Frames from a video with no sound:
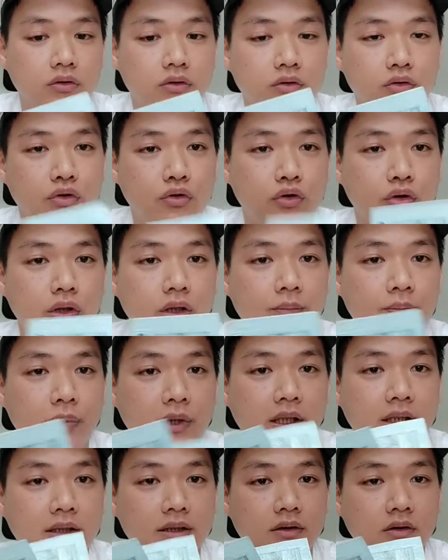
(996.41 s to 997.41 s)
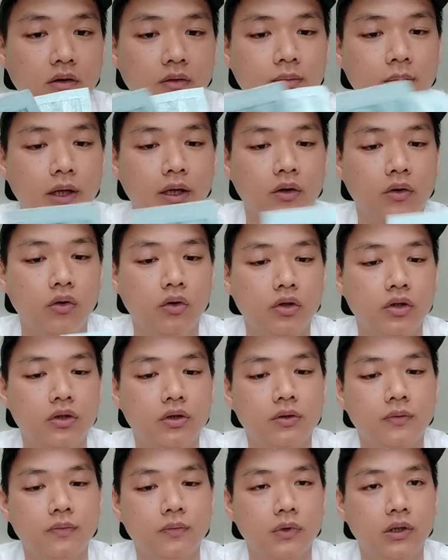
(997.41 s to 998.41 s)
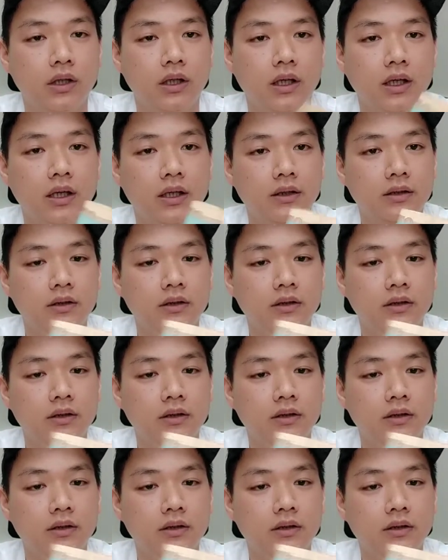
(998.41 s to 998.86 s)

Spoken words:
3 pieces of my notes, okay,